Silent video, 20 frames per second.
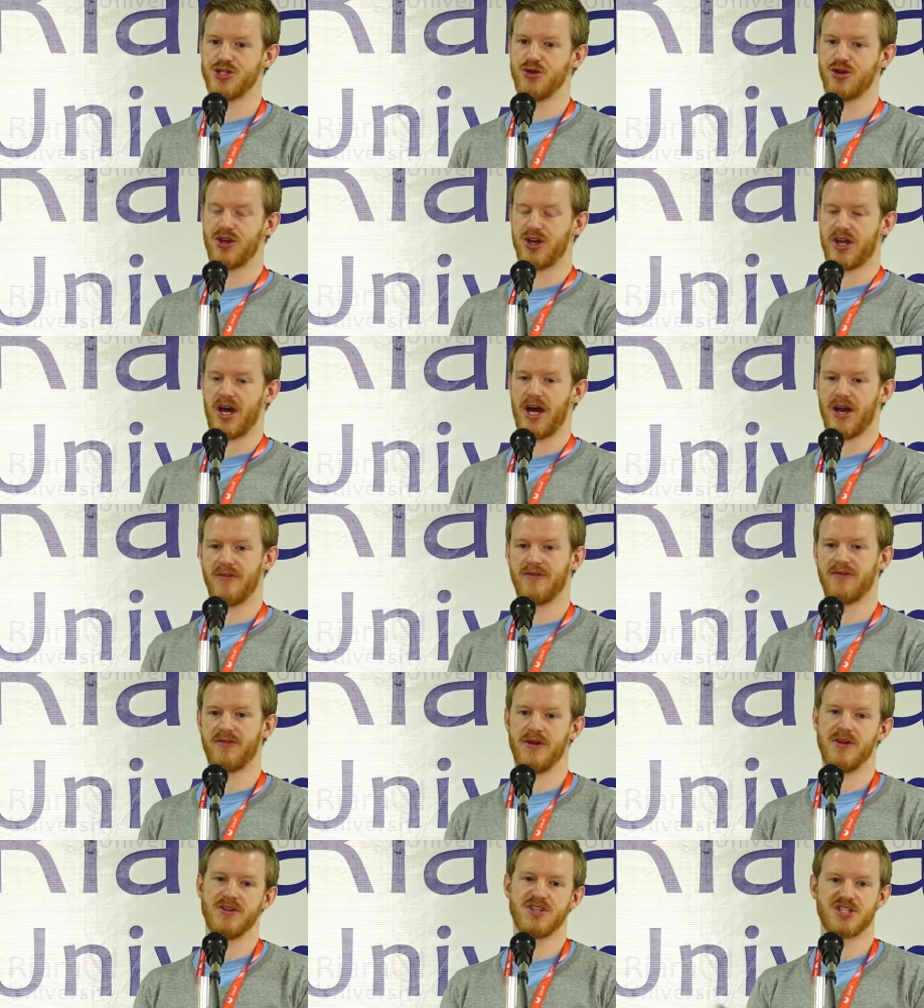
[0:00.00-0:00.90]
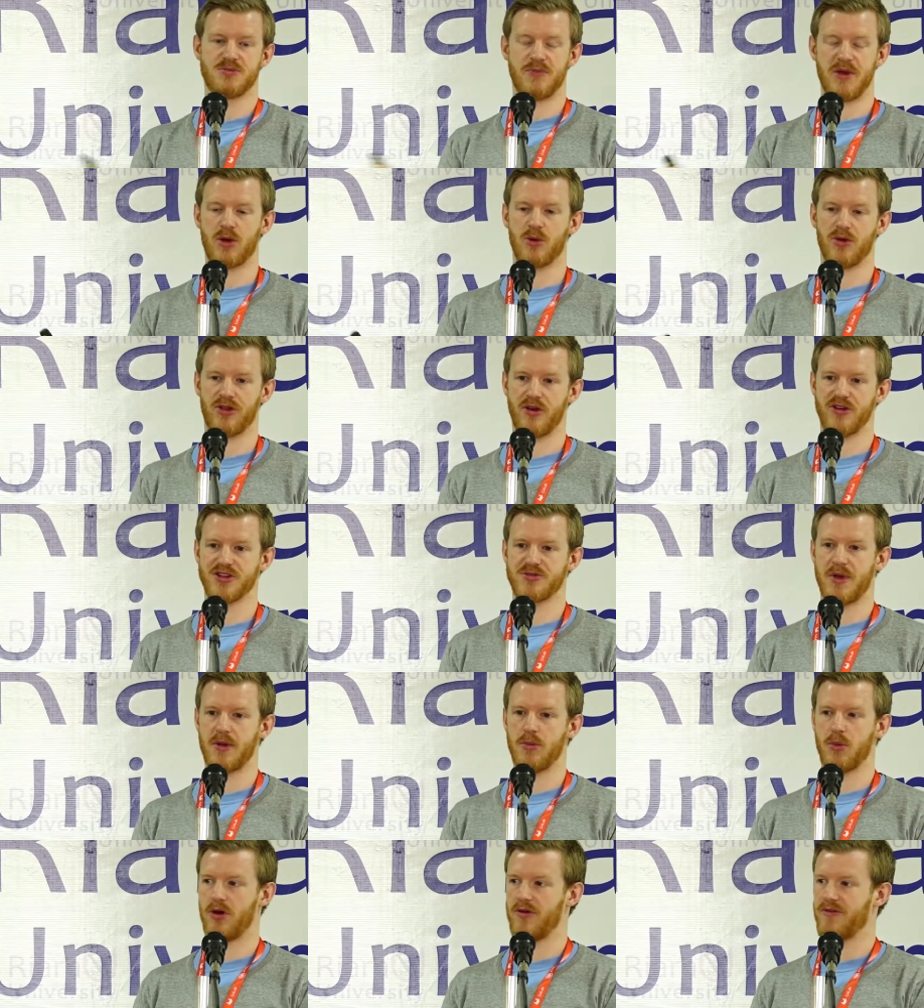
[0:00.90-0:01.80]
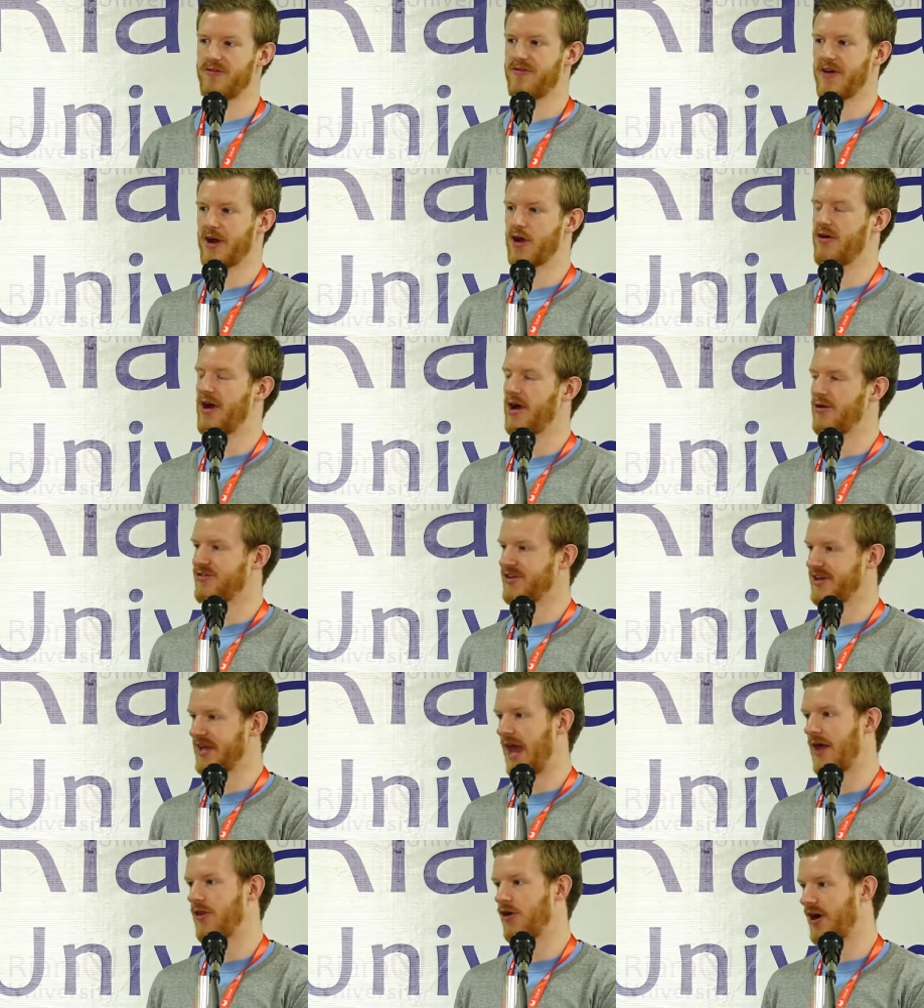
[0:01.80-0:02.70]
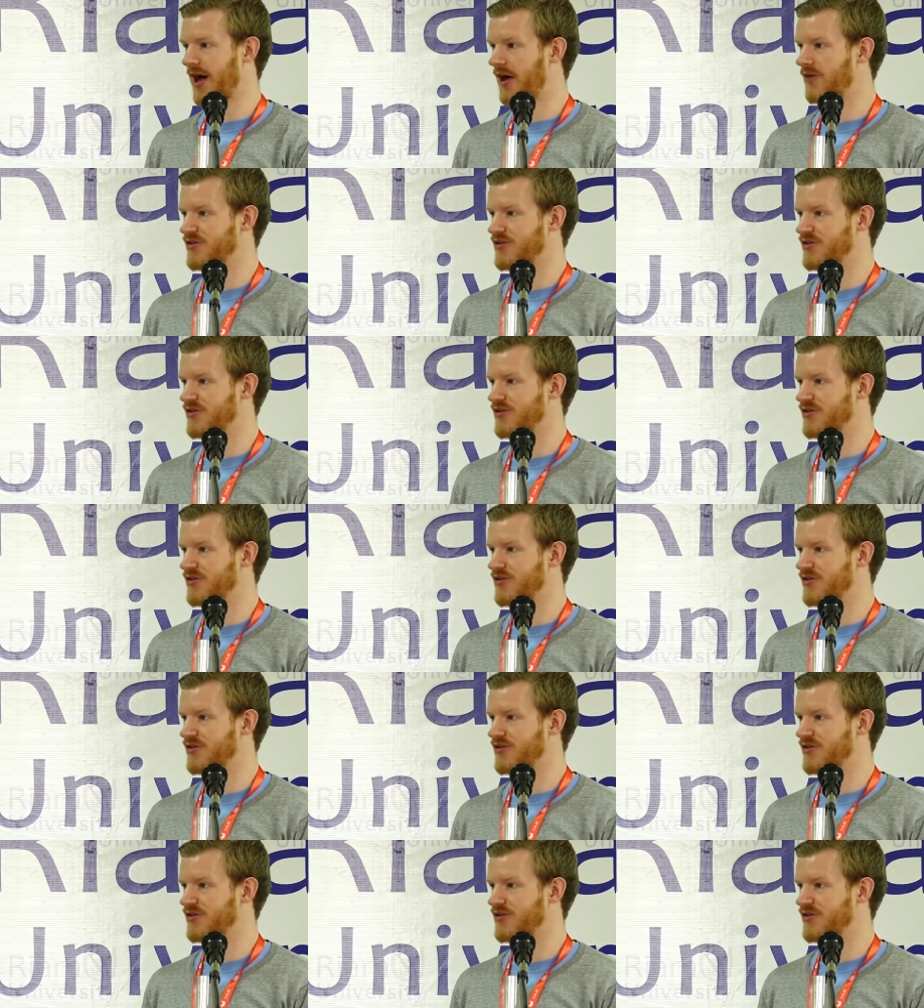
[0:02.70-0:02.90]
you can kind of speak with those people and figure out together how